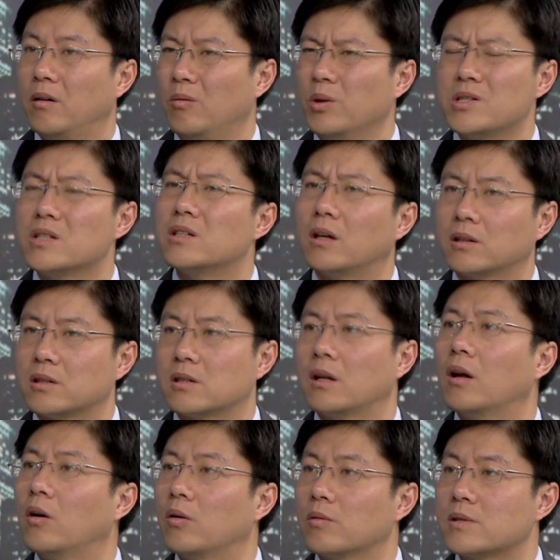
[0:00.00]
which is not
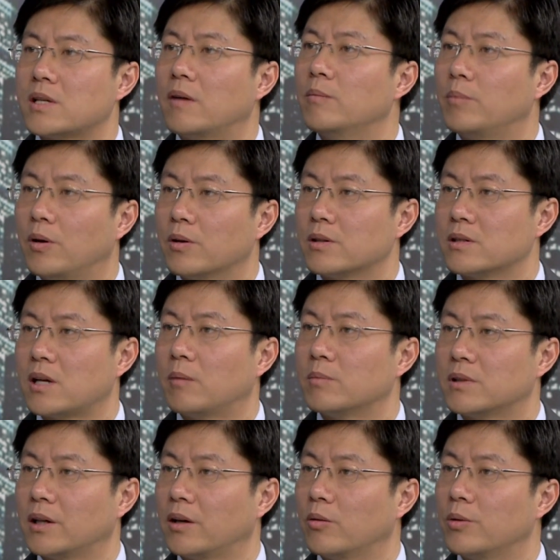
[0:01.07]
slow, 7 point
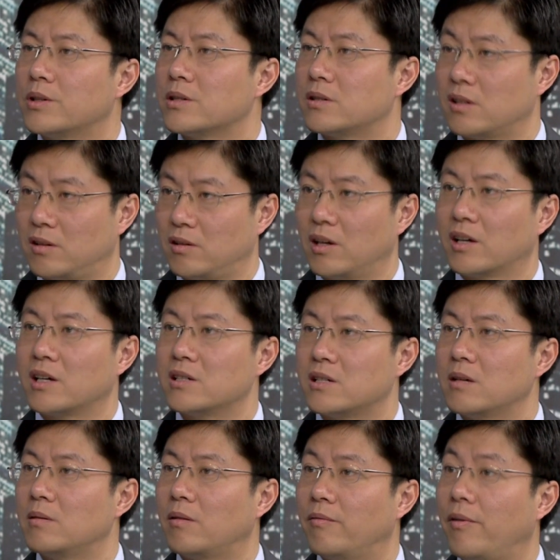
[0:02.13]
something, which is
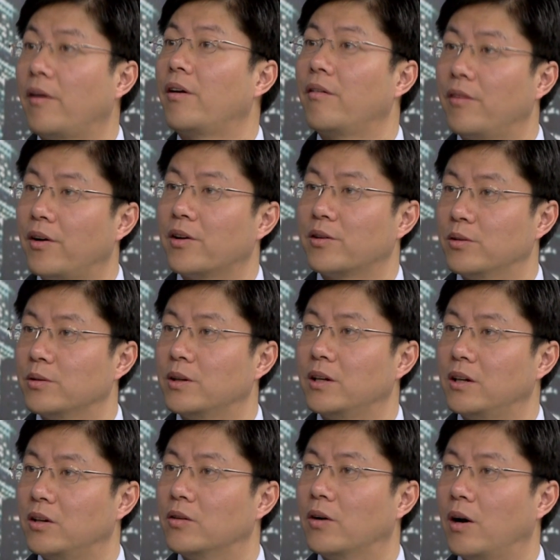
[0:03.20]
considered very, very good
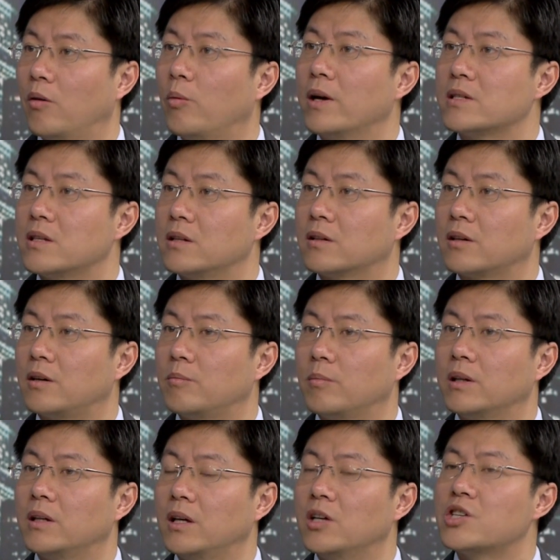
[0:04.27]
in Western term.
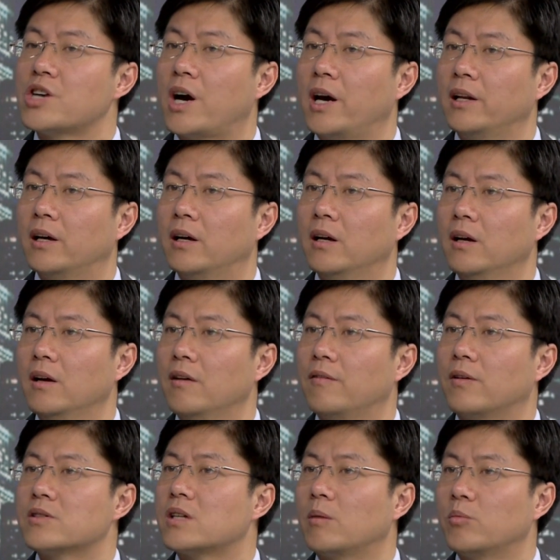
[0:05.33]
But in China,
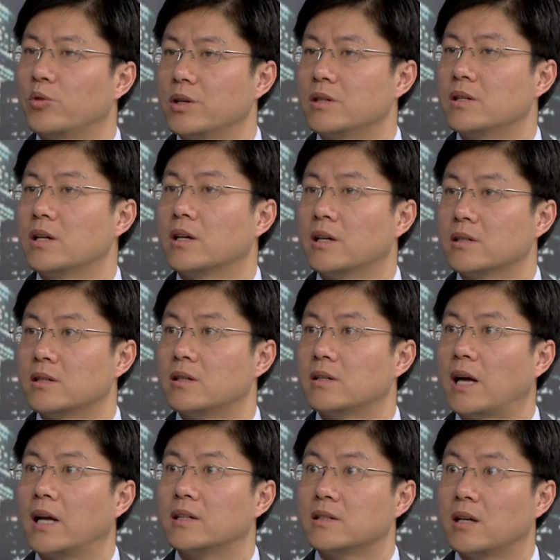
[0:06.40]
for some reason, consider
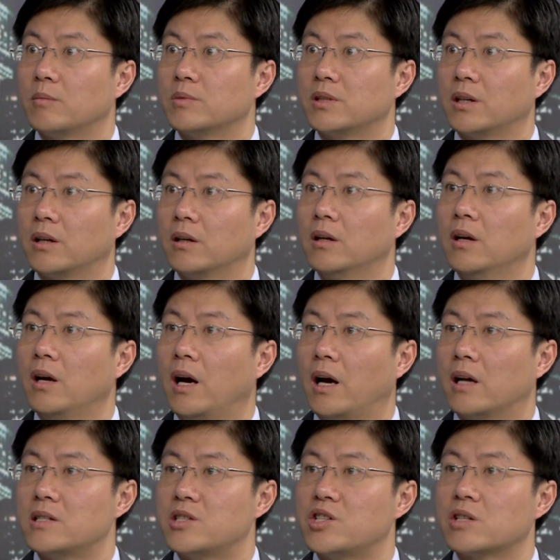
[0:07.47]
that something
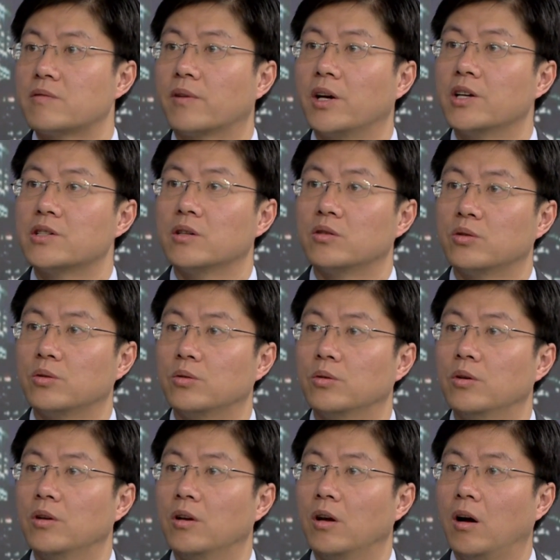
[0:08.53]
as justification to
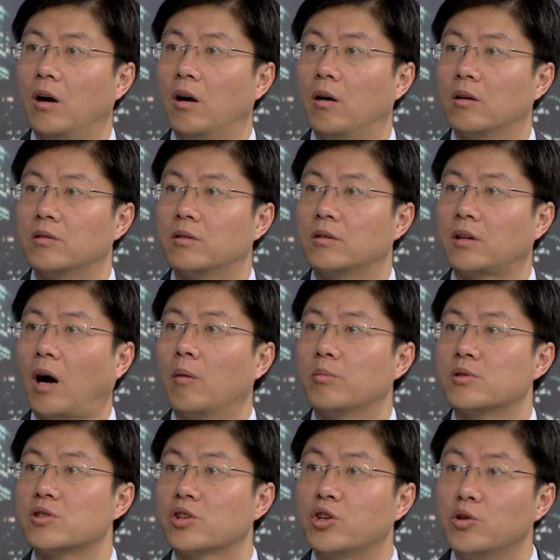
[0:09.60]

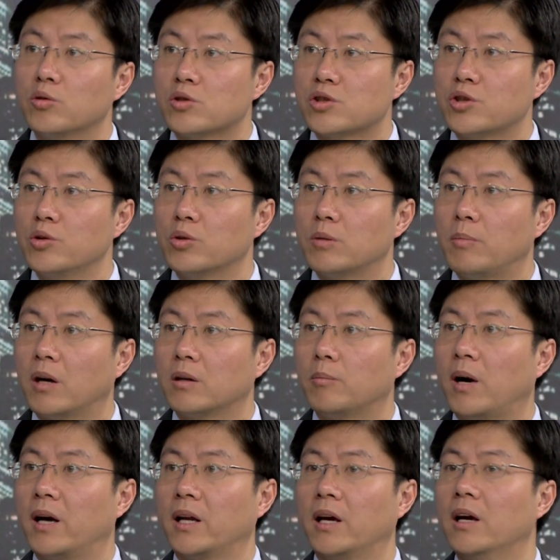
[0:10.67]
dump huge amount of
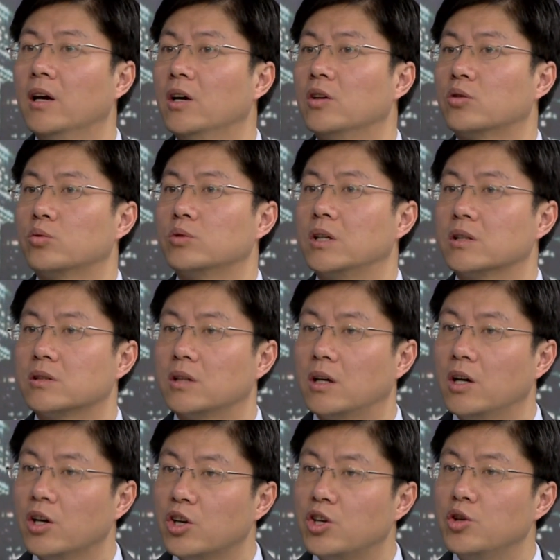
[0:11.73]
money to this
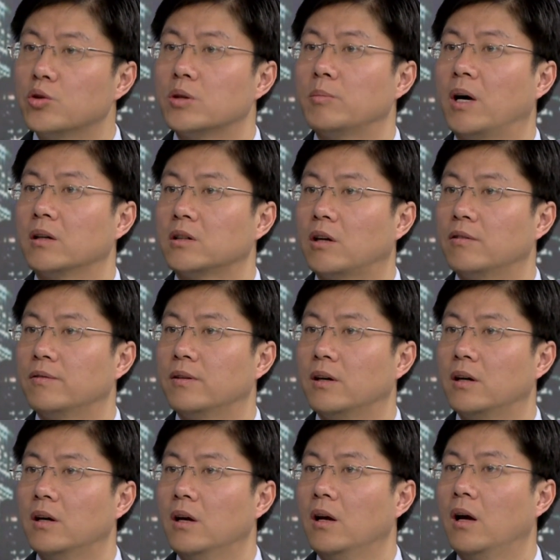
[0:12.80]
huge amount of